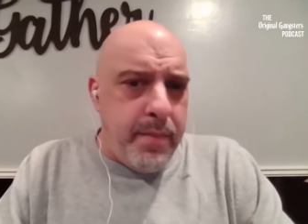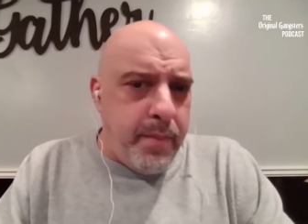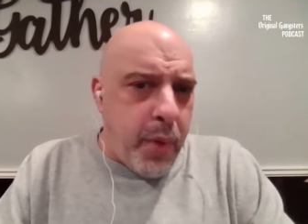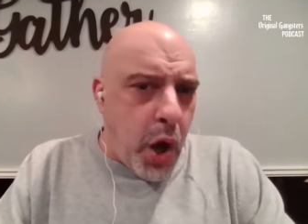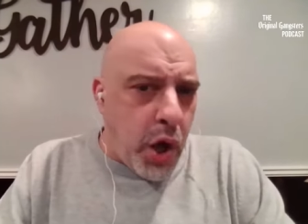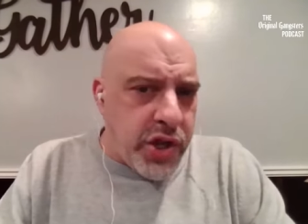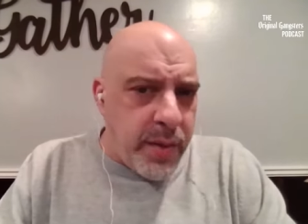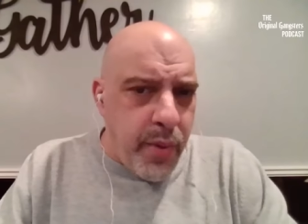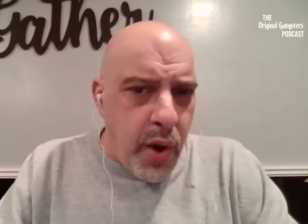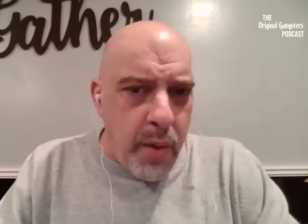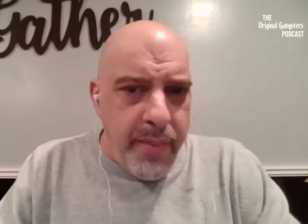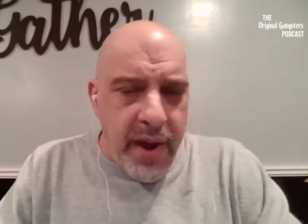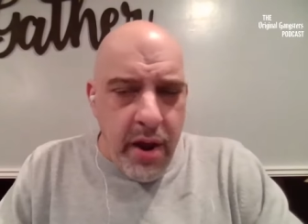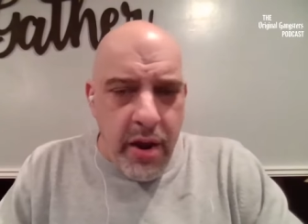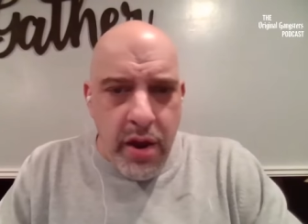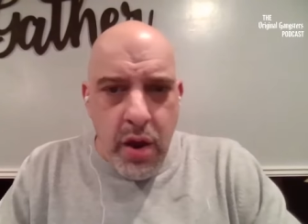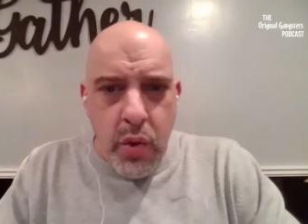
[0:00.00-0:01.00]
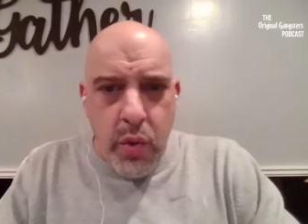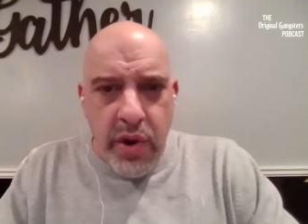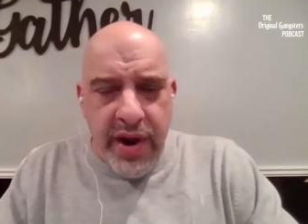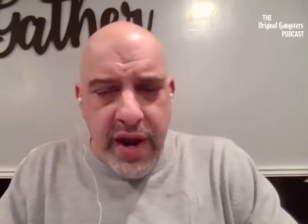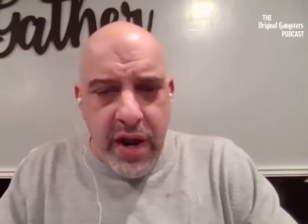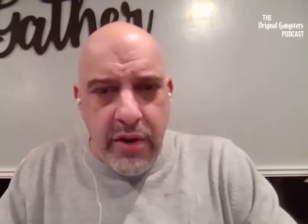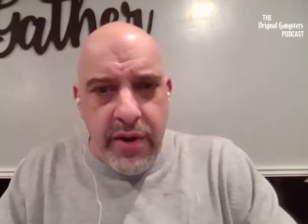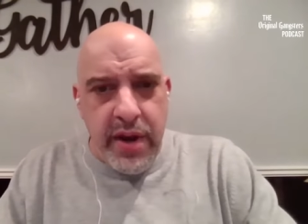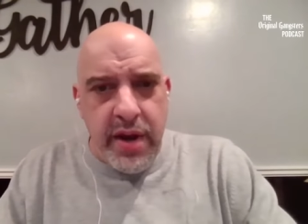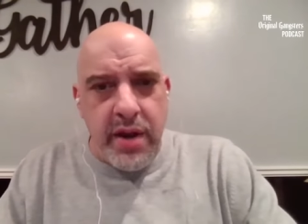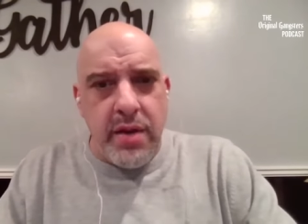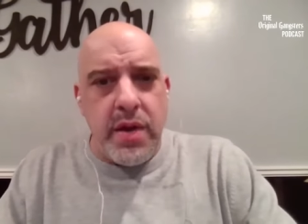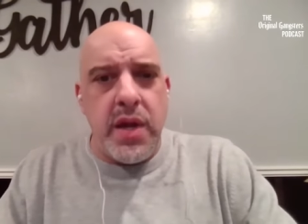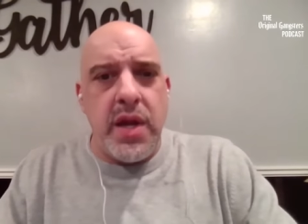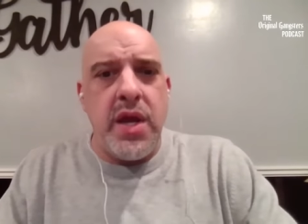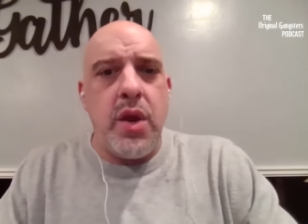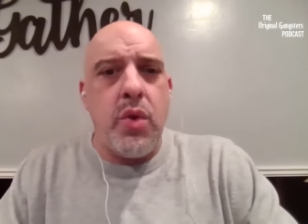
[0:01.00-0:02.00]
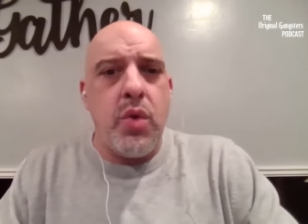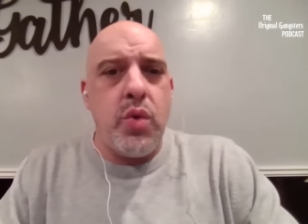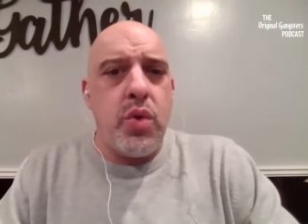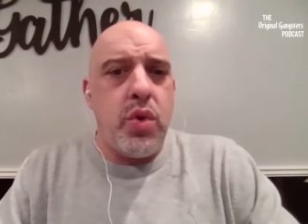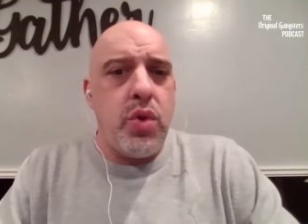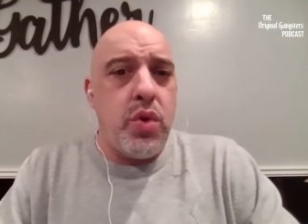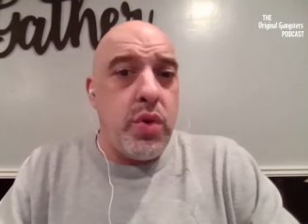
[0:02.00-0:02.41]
Baldy Barbaria, we're hearing, you know,